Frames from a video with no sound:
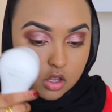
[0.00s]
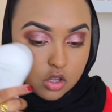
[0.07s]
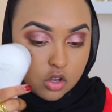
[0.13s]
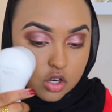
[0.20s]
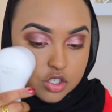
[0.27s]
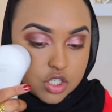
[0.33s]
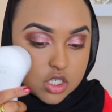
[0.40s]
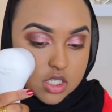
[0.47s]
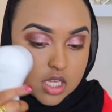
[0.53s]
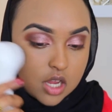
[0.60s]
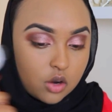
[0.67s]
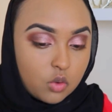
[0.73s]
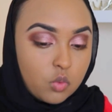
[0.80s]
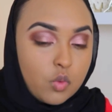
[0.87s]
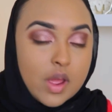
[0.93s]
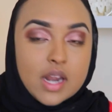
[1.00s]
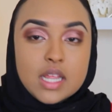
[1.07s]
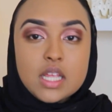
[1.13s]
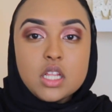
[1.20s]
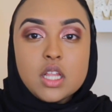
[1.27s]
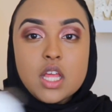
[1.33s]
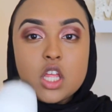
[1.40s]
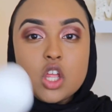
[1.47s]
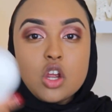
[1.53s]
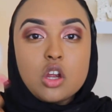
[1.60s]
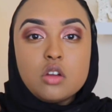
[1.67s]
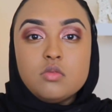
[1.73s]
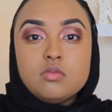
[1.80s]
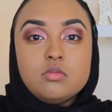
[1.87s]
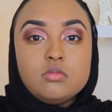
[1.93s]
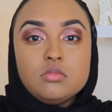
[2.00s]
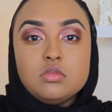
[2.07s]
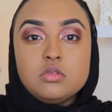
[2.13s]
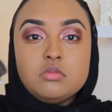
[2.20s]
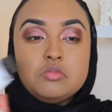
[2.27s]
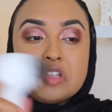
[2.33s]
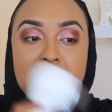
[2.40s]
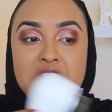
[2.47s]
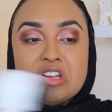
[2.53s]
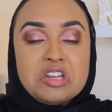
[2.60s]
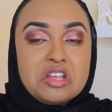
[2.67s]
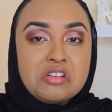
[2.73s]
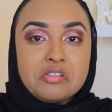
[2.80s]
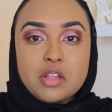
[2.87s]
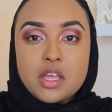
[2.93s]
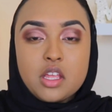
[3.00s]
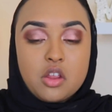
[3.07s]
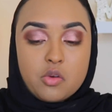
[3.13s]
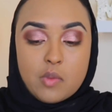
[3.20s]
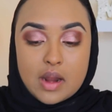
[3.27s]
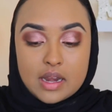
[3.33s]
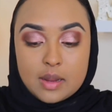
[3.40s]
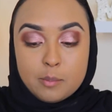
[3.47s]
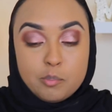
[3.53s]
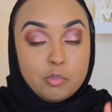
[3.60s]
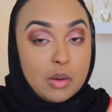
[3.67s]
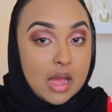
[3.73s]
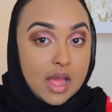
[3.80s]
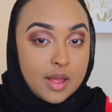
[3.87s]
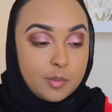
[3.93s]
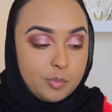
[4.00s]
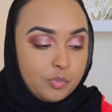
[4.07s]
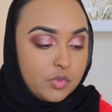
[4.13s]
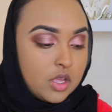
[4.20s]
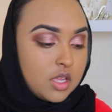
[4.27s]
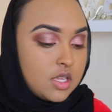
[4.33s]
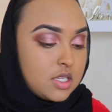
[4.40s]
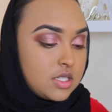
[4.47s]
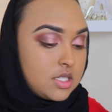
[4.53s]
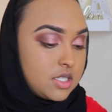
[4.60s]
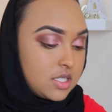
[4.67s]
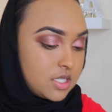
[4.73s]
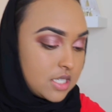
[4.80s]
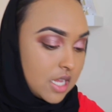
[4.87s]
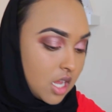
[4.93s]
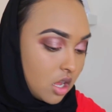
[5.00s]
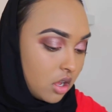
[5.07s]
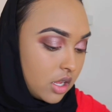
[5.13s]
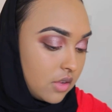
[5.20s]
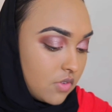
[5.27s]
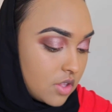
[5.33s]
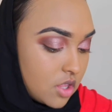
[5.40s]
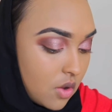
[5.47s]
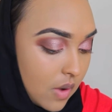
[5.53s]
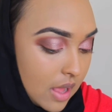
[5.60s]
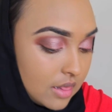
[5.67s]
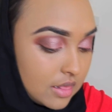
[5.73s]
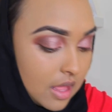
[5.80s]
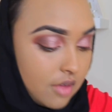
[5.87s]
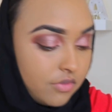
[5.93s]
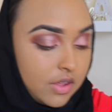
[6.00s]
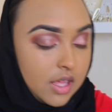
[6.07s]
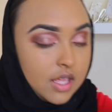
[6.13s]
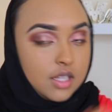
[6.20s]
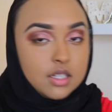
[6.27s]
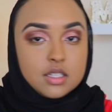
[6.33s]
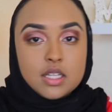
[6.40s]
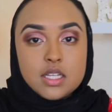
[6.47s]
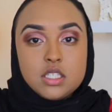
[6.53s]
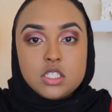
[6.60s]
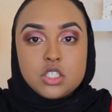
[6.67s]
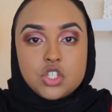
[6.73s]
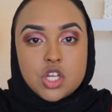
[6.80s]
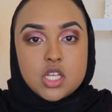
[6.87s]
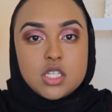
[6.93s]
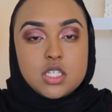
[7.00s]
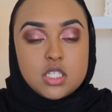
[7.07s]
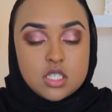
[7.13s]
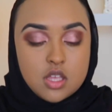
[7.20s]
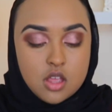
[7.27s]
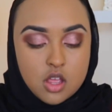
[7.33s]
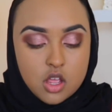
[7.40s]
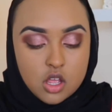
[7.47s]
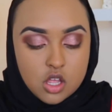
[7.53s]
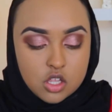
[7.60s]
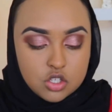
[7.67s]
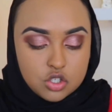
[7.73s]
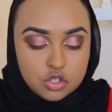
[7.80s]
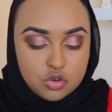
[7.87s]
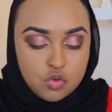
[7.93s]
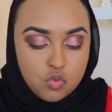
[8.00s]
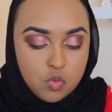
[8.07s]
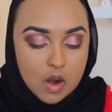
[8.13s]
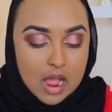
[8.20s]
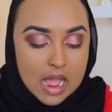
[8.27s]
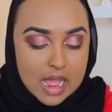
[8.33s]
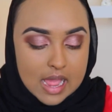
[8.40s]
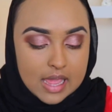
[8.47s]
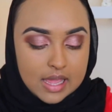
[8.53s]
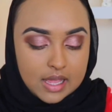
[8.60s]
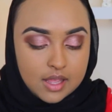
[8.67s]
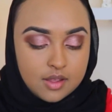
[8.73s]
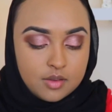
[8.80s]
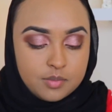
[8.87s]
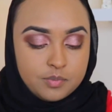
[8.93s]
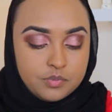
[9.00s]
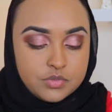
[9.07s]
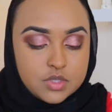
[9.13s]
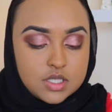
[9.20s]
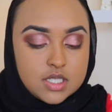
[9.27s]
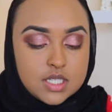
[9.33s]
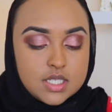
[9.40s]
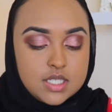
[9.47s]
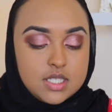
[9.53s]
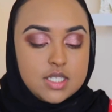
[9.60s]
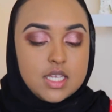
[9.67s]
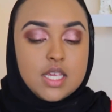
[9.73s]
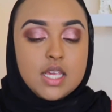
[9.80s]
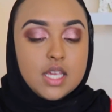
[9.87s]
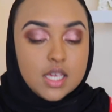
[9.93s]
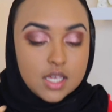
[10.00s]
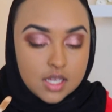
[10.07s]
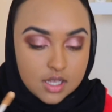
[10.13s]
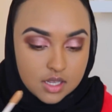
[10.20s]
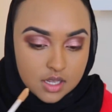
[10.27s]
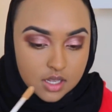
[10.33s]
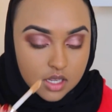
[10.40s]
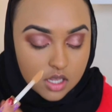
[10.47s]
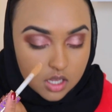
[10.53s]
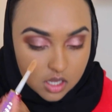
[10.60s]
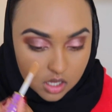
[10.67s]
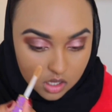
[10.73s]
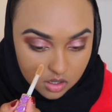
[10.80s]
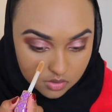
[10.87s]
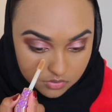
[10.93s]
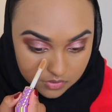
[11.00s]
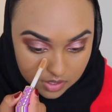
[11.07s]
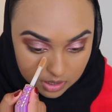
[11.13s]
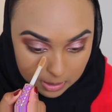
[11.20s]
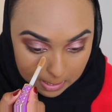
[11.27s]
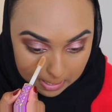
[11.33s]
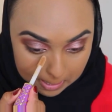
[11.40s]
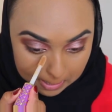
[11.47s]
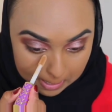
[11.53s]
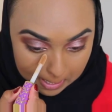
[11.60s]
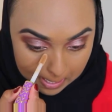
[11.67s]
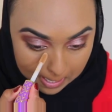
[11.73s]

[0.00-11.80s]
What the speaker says: you're just like ready, like you're done deal, like you're ready. But still, even though I love it, let's just try to see if it like